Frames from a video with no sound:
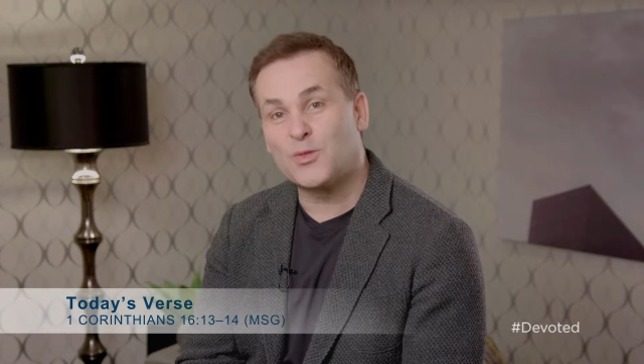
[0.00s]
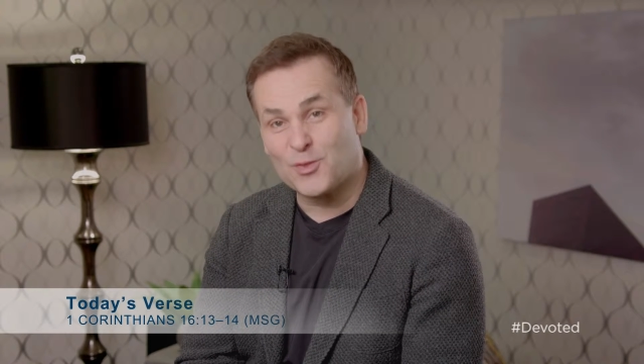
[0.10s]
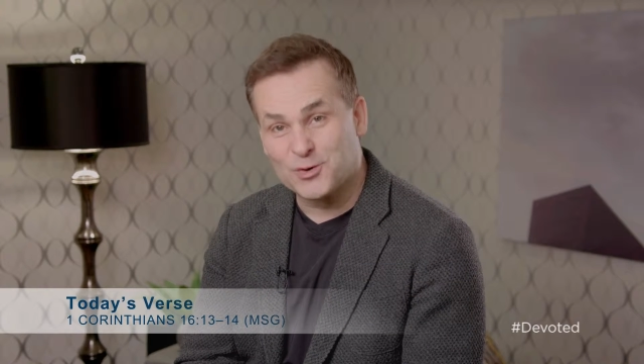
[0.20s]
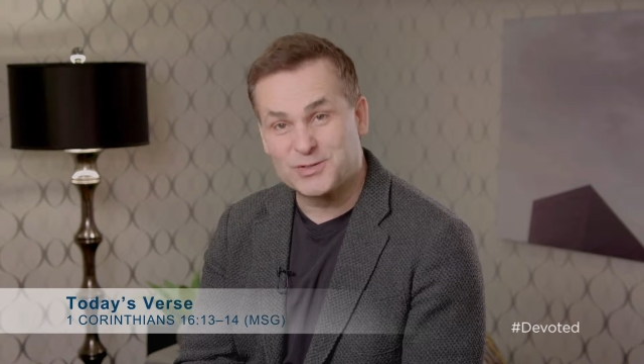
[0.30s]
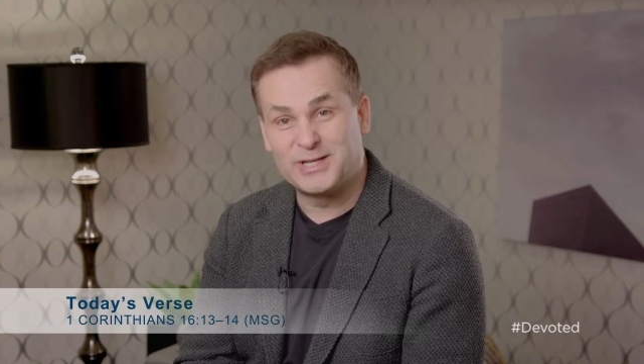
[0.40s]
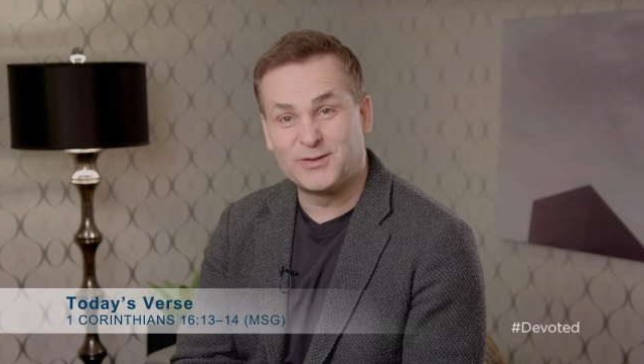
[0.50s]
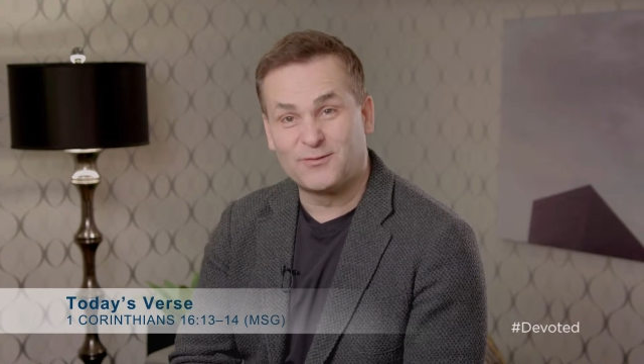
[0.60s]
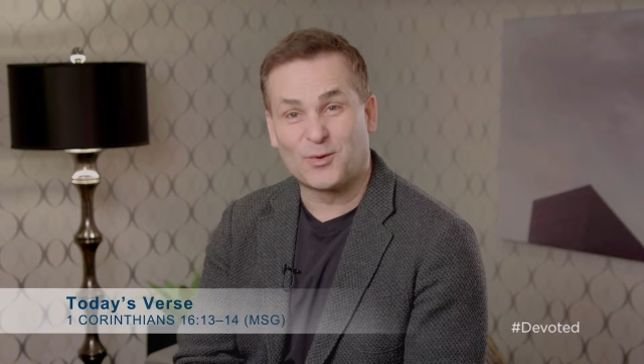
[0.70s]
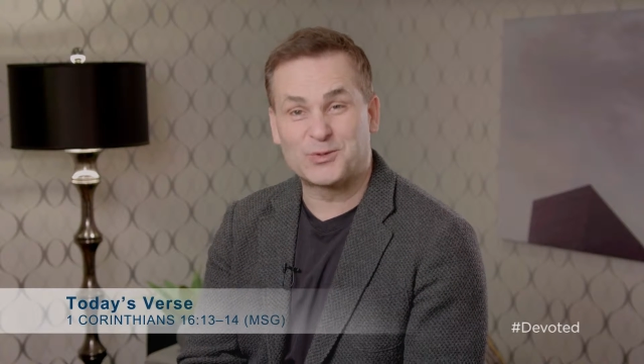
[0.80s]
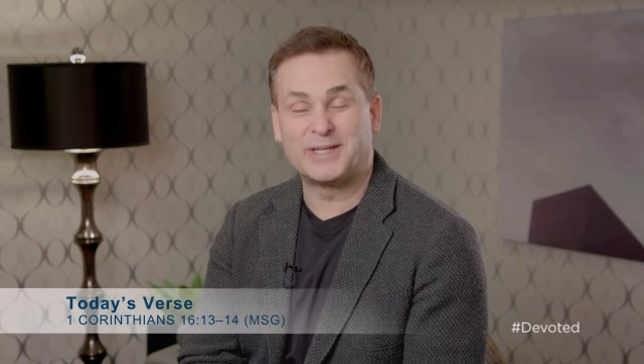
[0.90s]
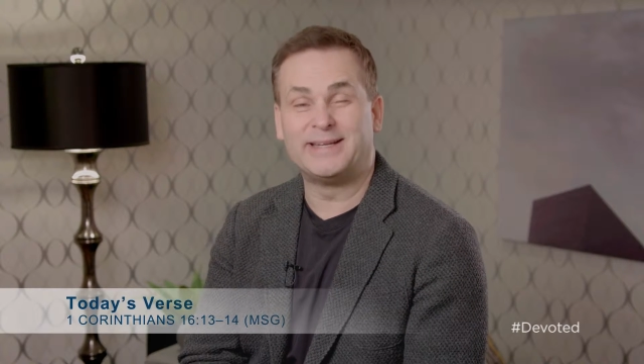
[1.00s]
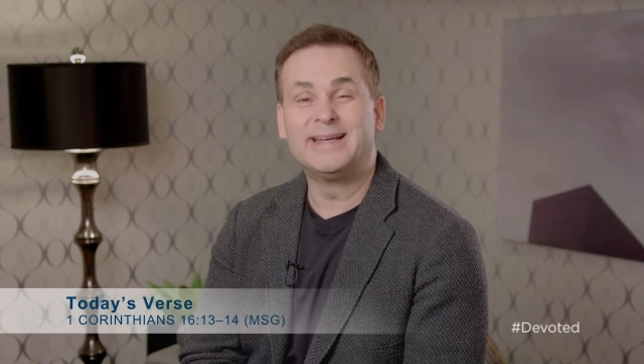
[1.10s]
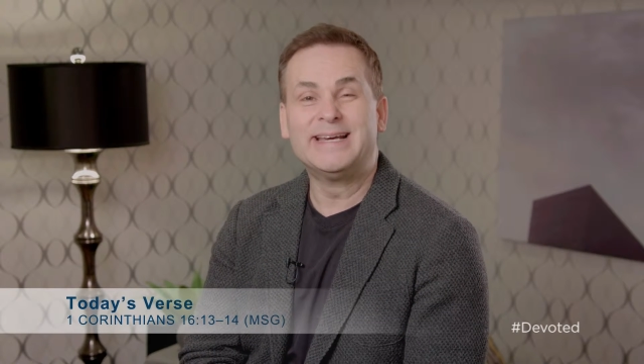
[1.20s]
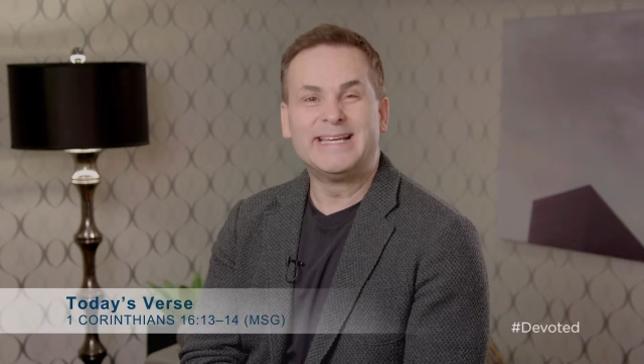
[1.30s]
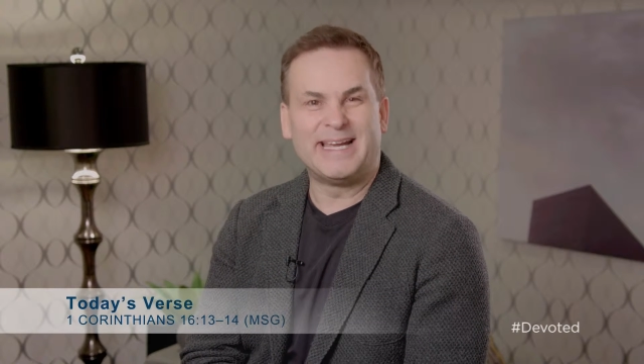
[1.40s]
13 to 14
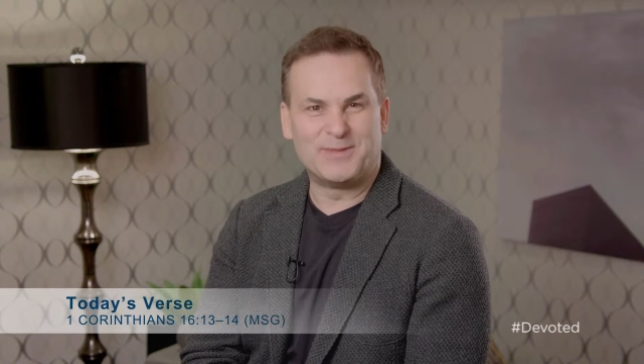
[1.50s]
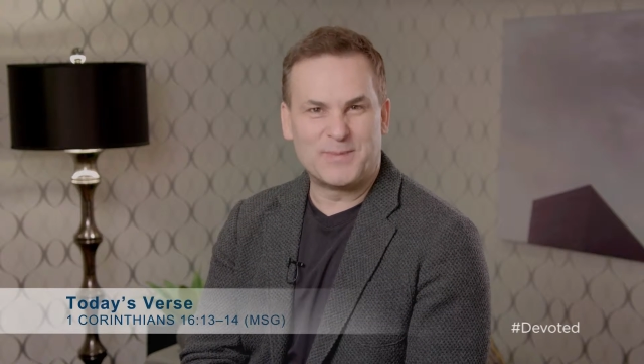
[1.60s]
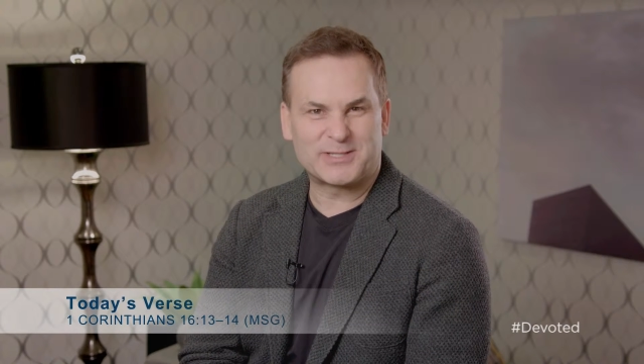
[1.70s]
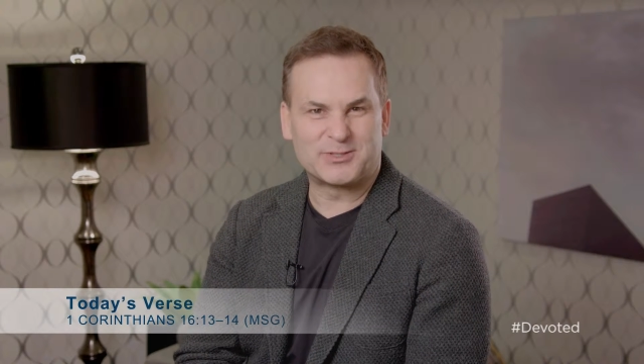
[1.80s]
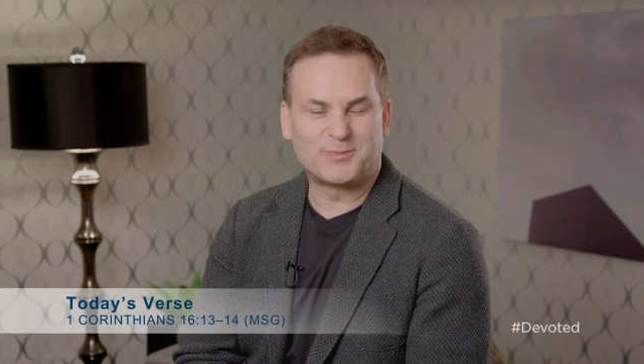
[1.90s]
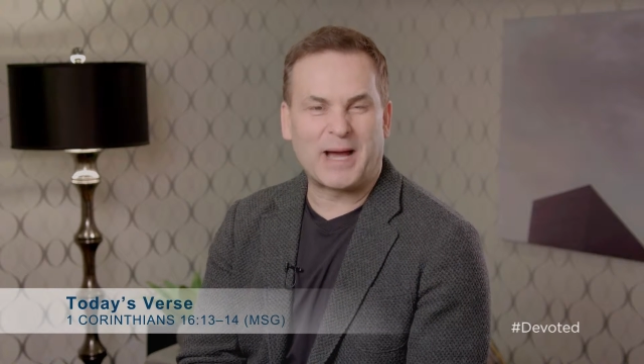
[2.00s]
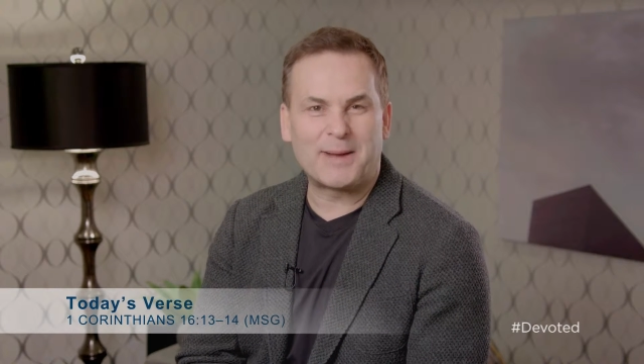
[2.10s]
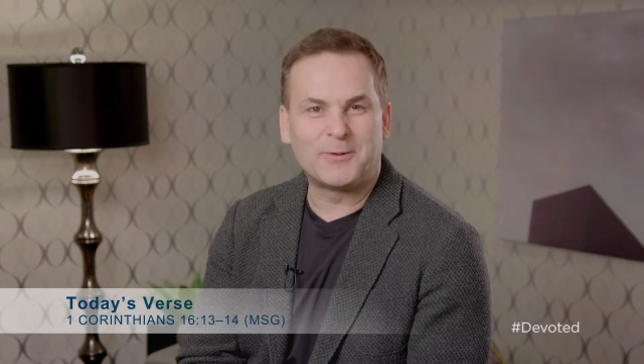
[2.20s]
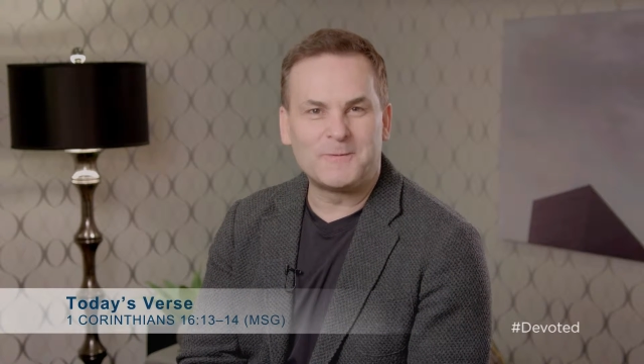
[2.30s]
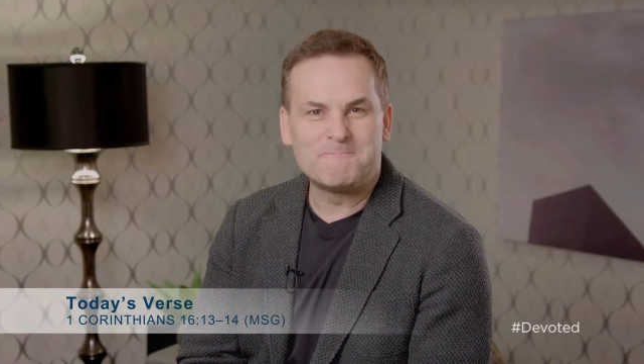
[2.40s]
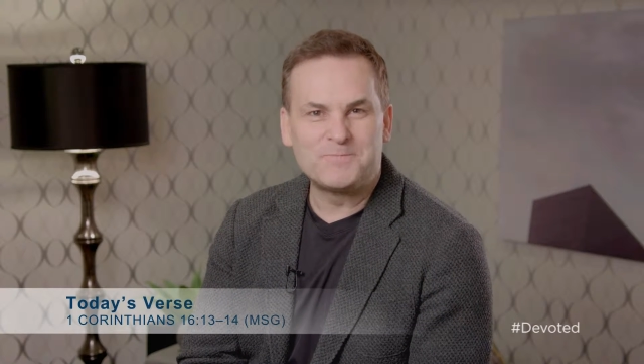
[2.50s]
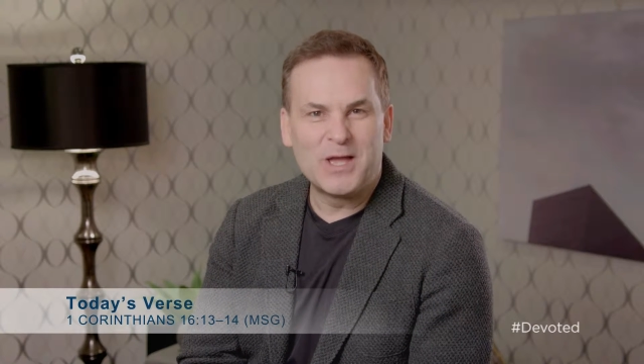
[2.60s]
in the Message Bible.